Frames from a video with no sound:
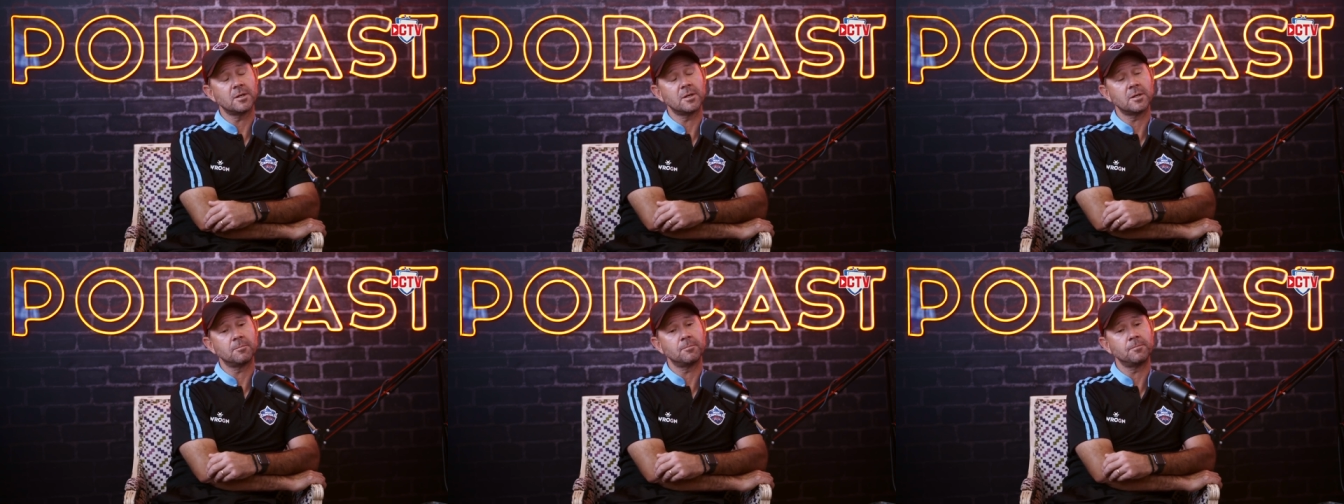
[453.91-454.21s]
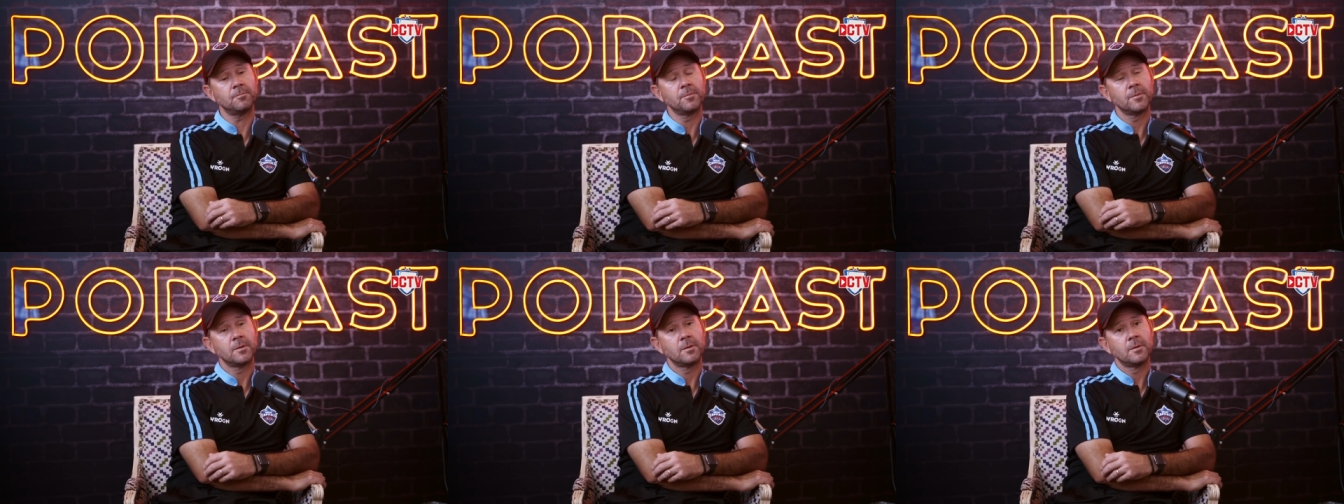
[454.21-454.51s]

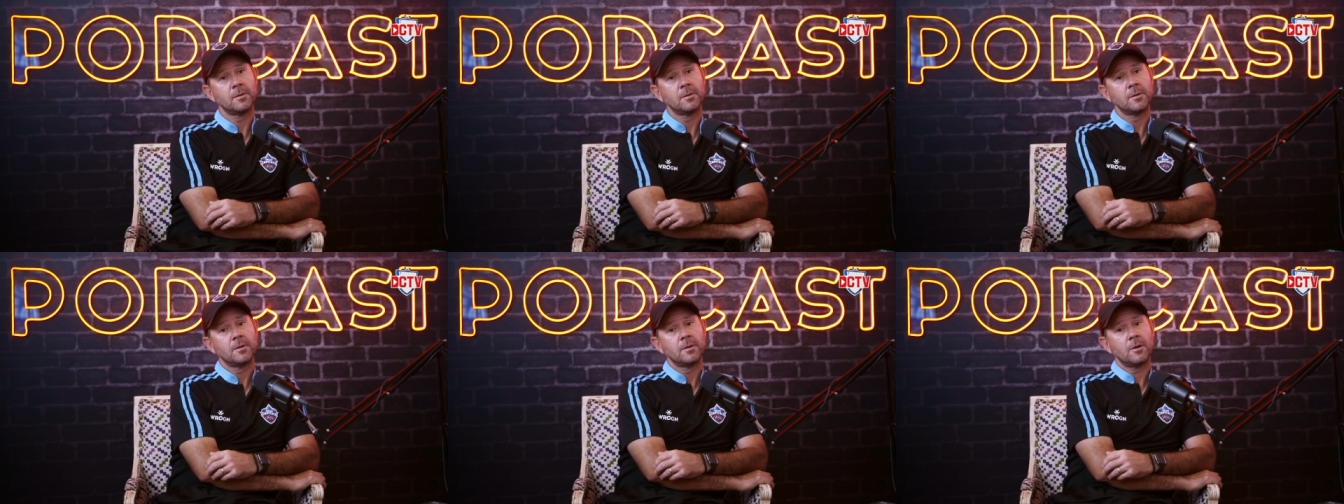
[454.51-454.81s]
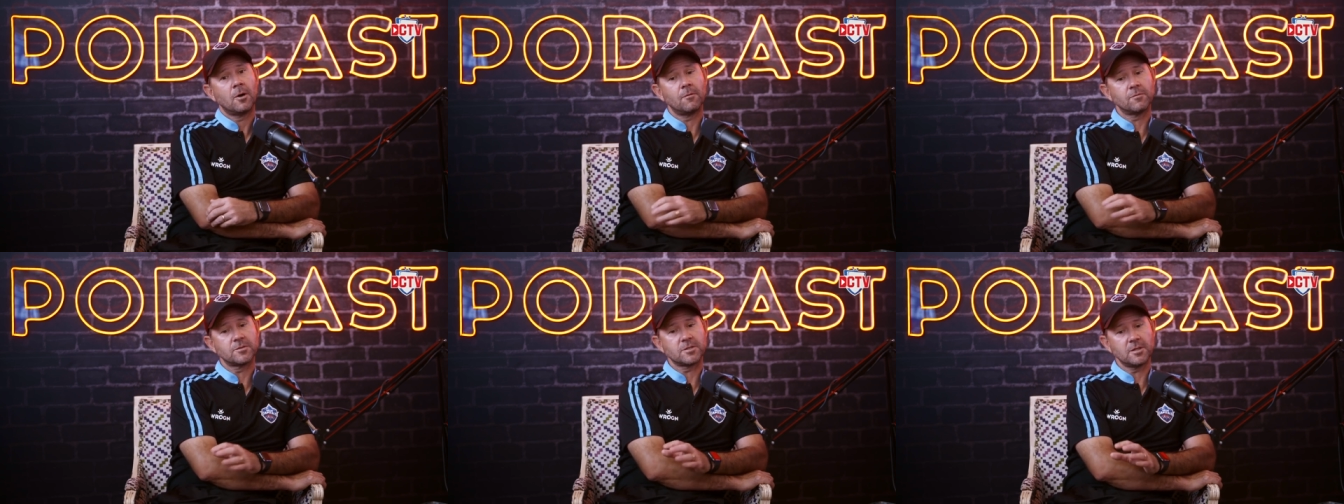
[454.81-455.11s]
Um,
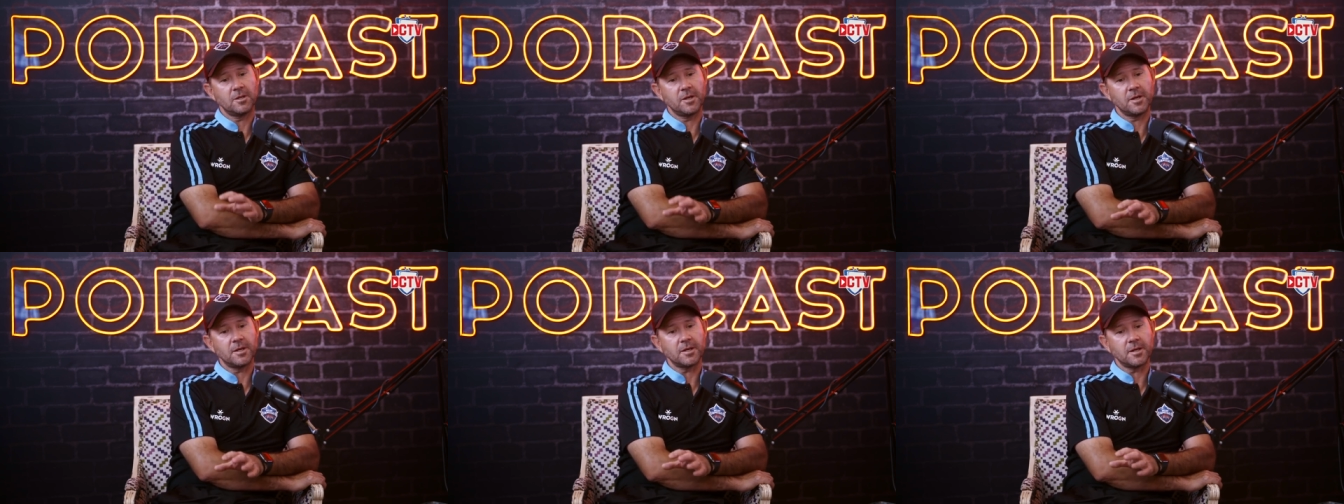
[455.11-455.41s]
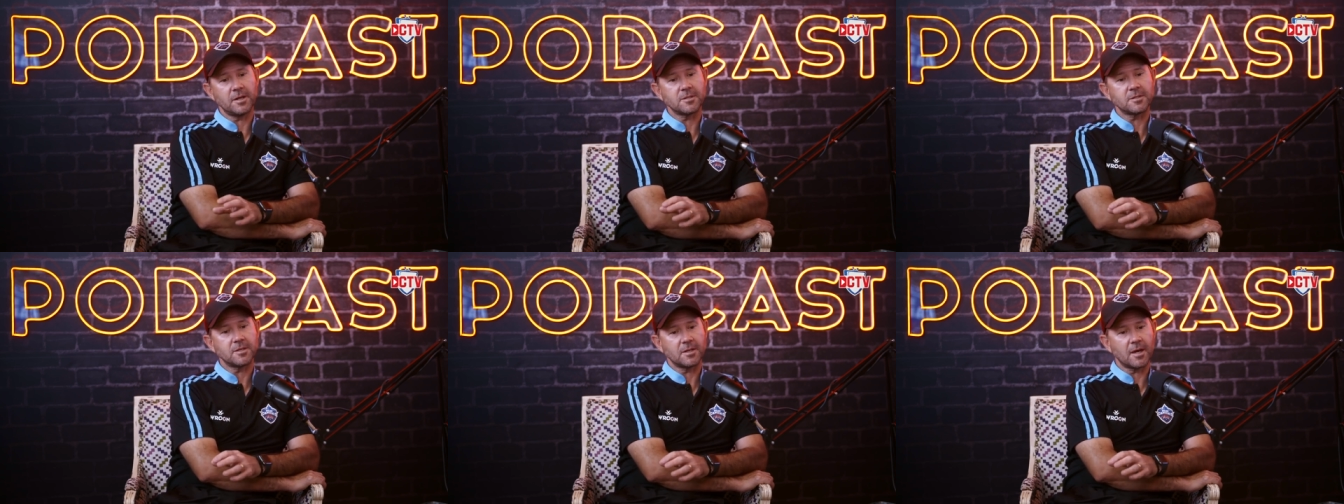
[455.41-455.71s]
obviously
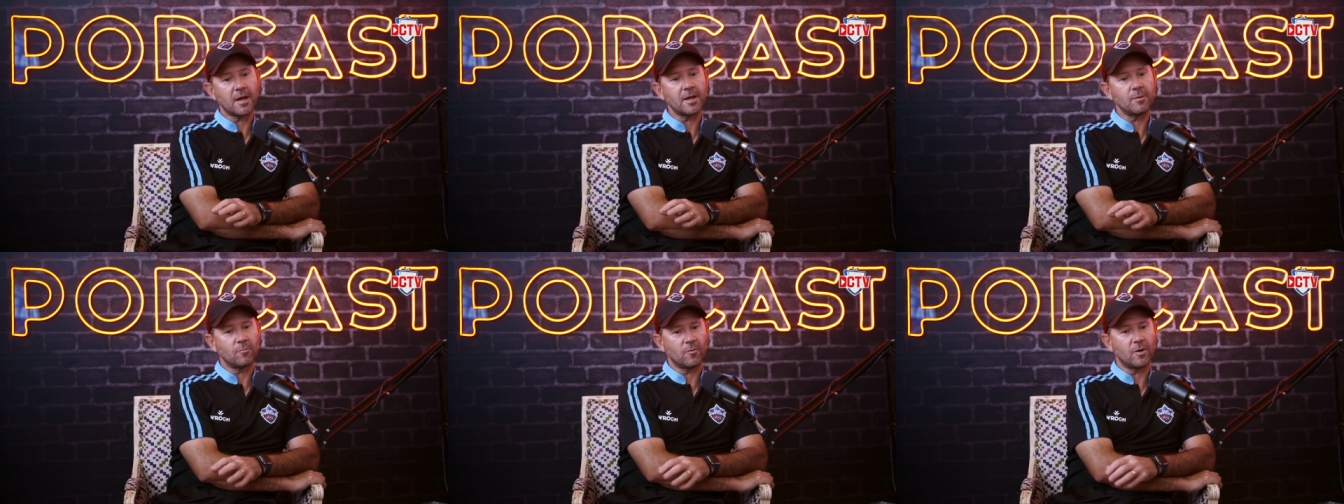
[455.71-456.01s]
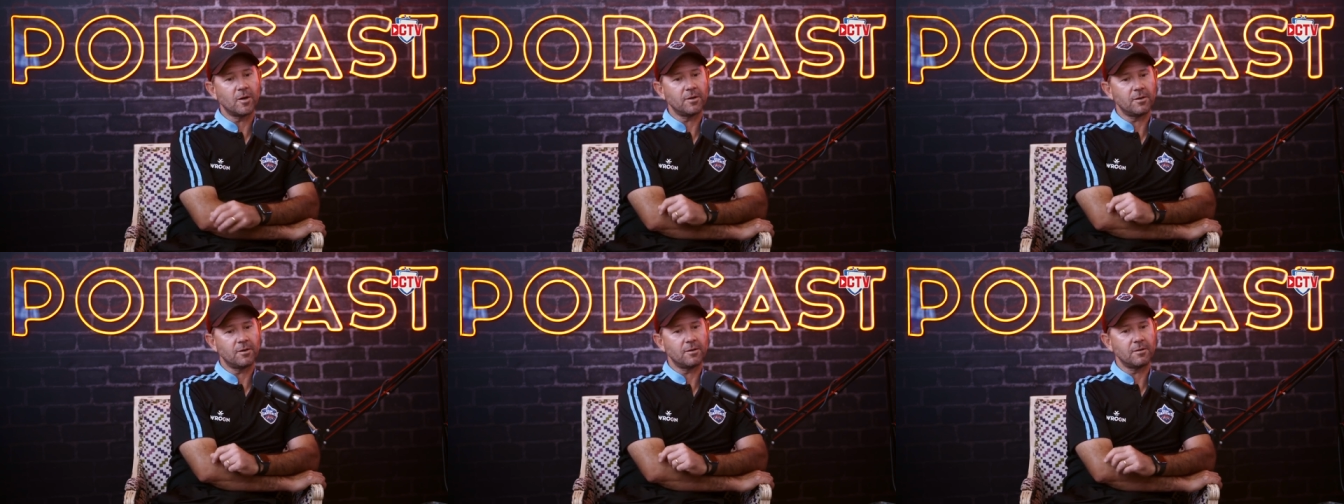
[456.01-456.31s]
leading into
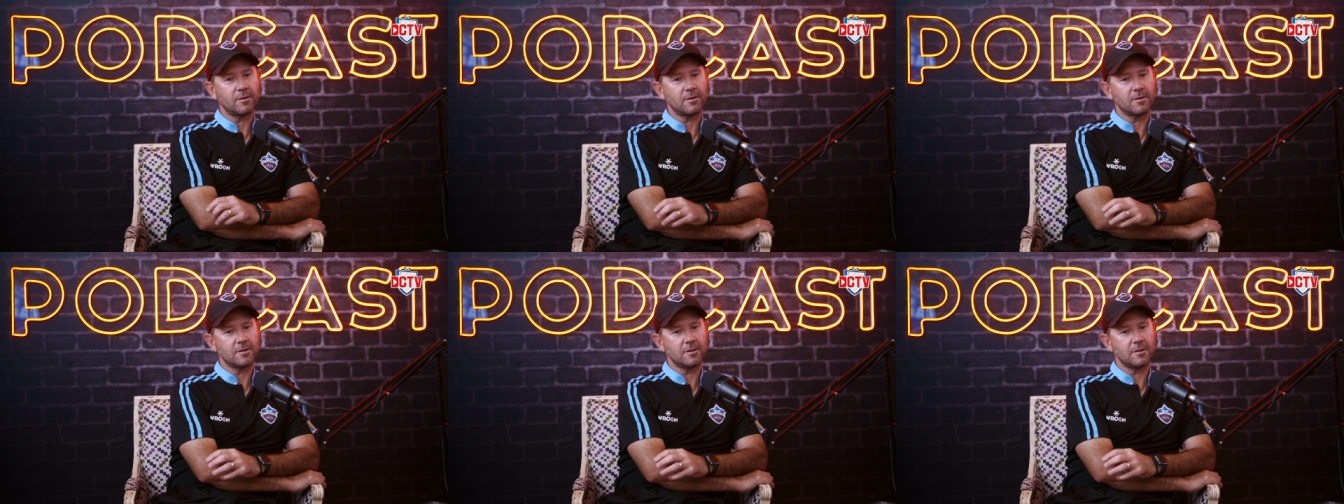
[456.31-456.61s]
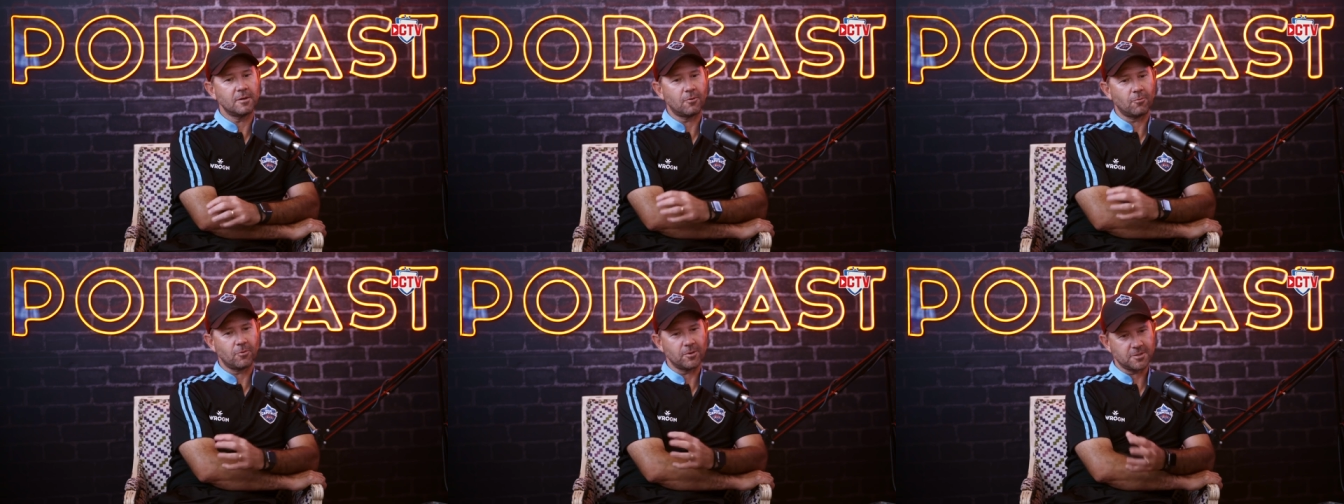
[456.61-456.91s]
game one,
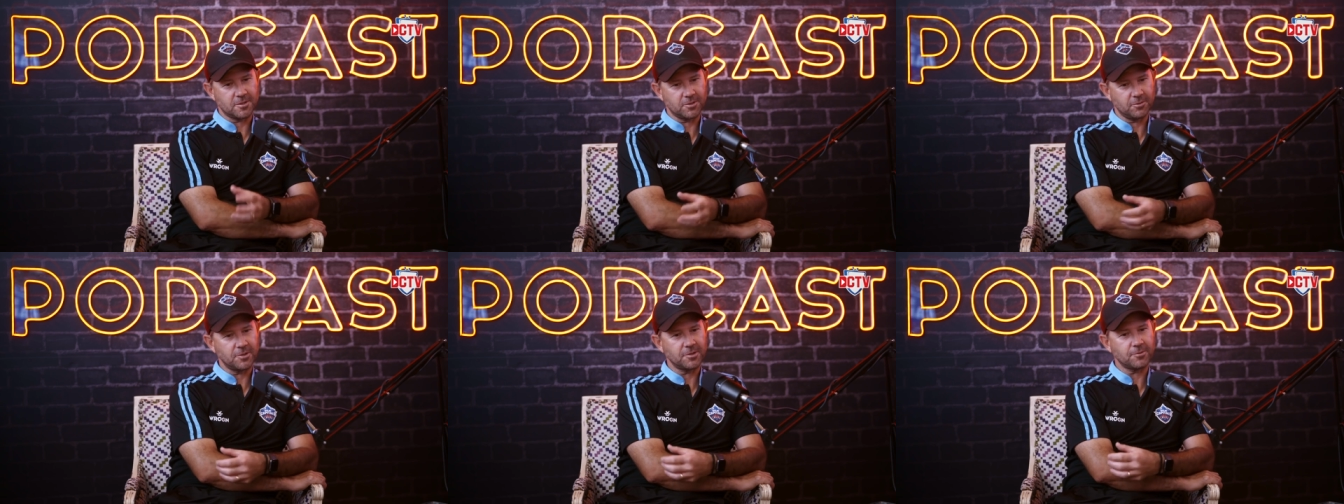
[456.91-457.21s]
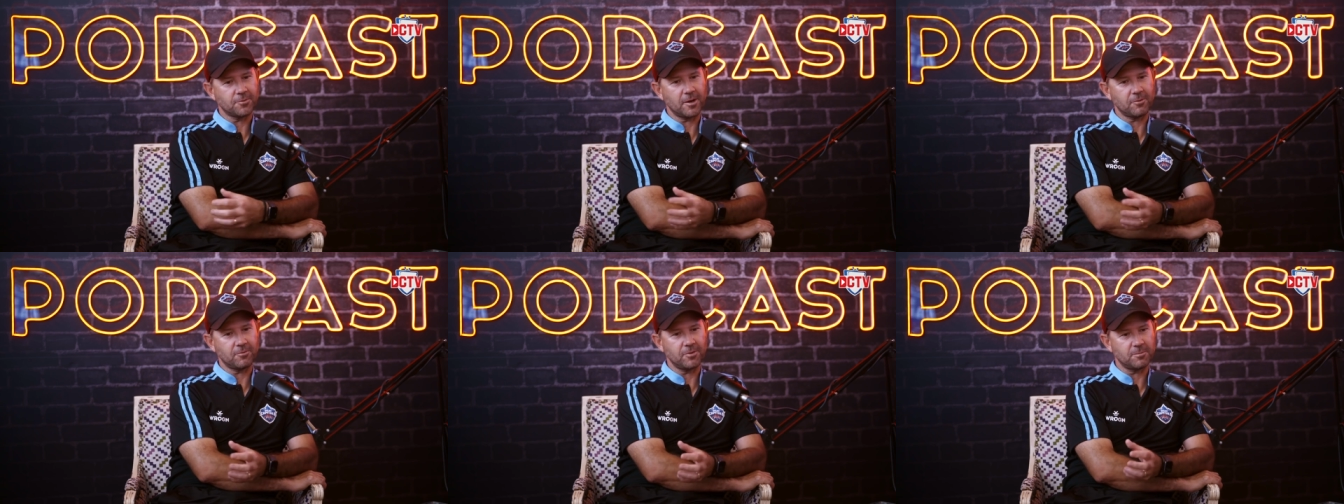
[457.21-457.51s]
I wanted to
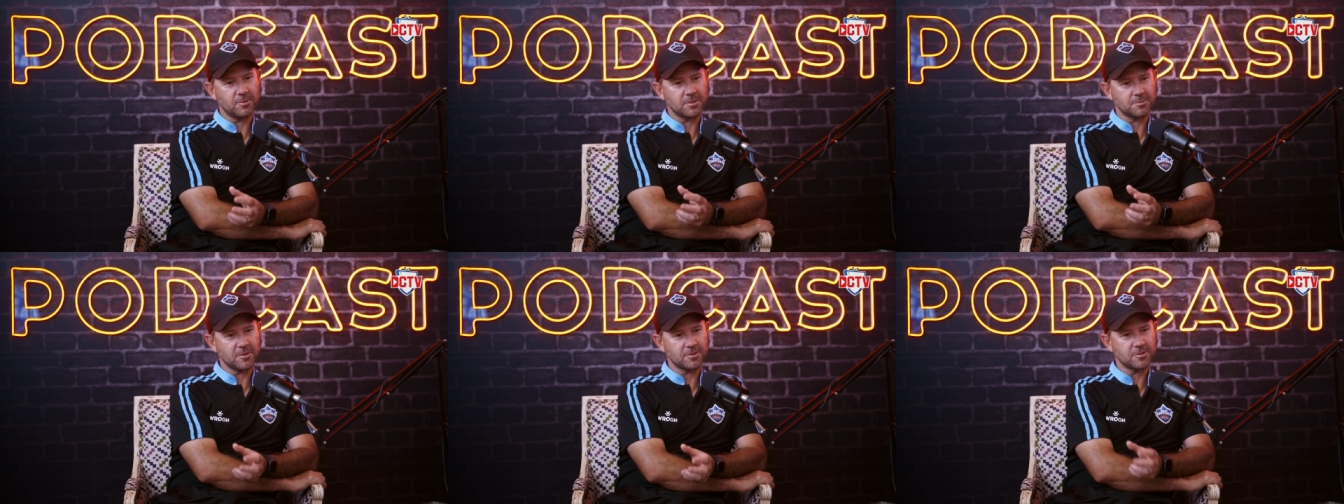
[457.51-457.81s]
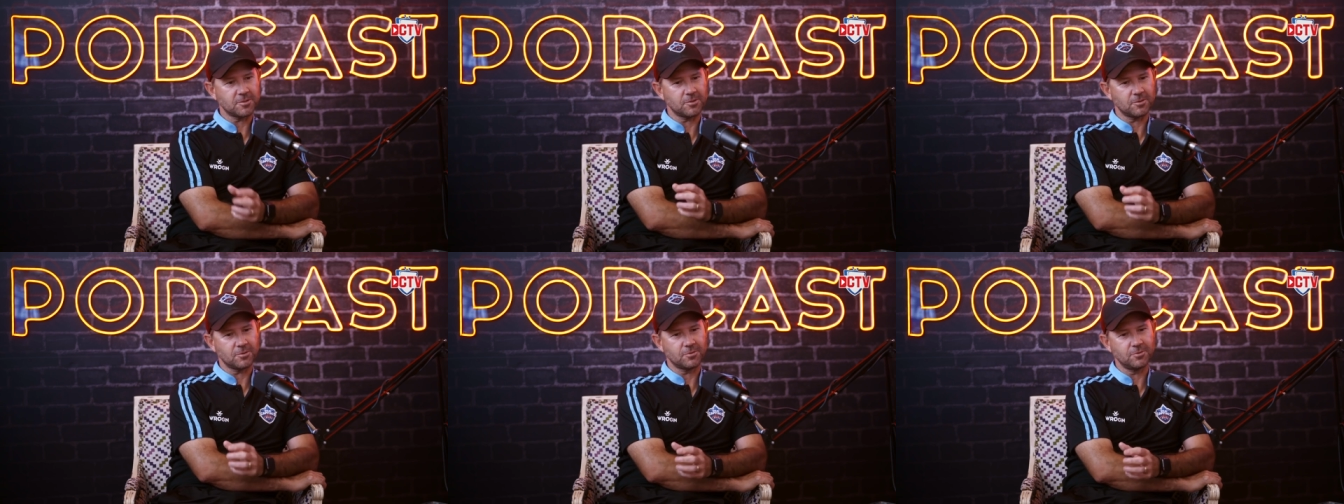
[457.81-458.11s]
interact with him as
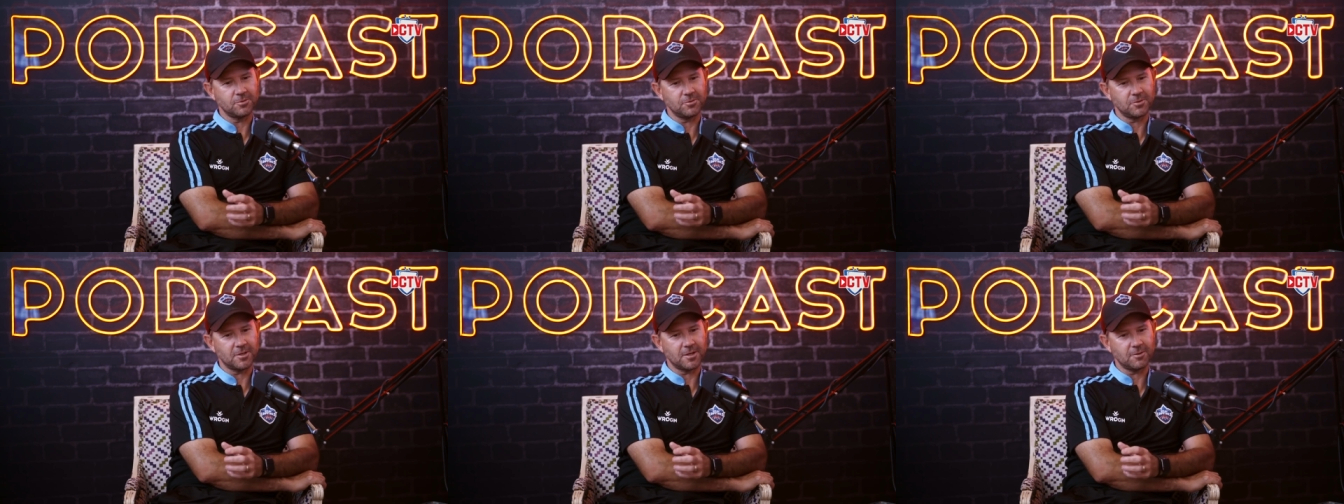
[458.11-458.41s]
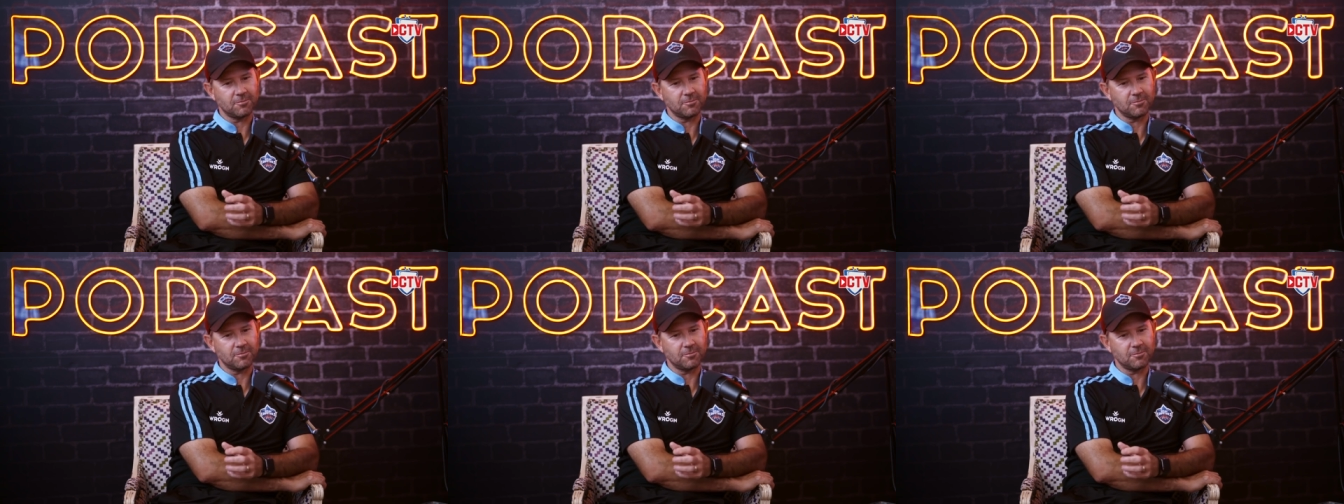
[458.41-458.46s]
much as I could.